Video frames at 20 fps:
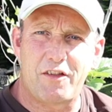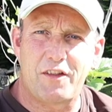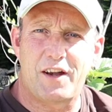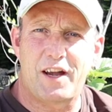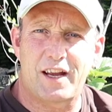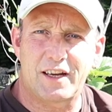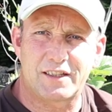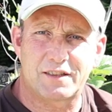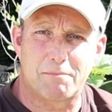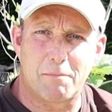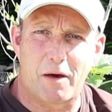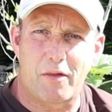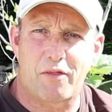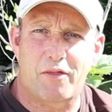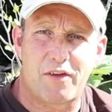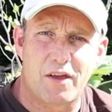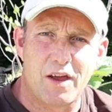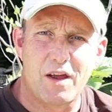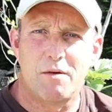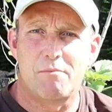in the next
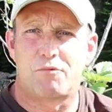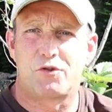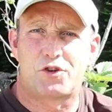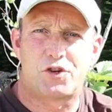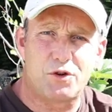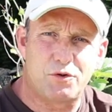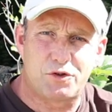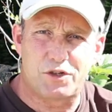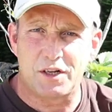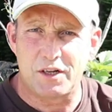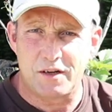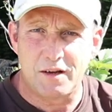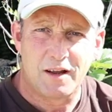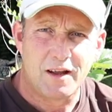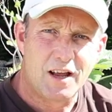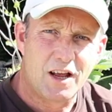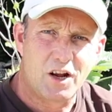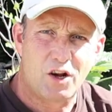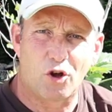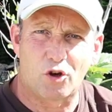month, producing
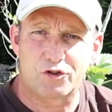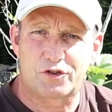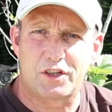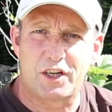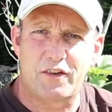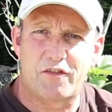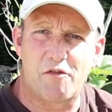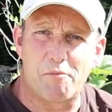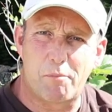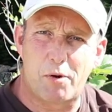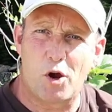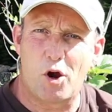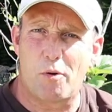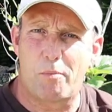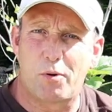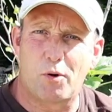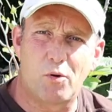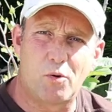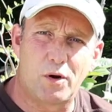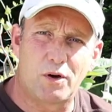lots of different
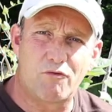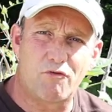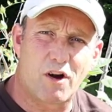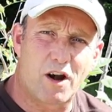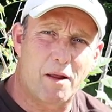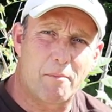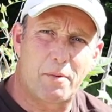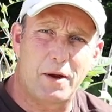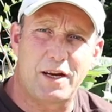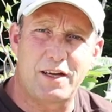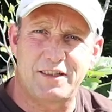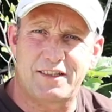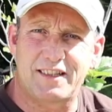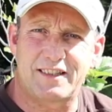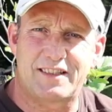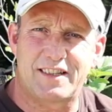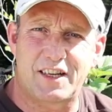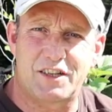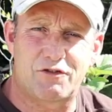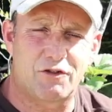purple and runner beans,
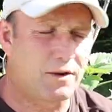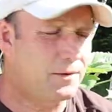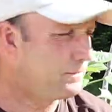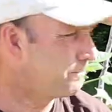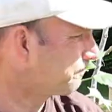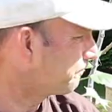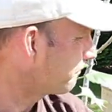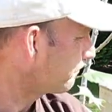etc.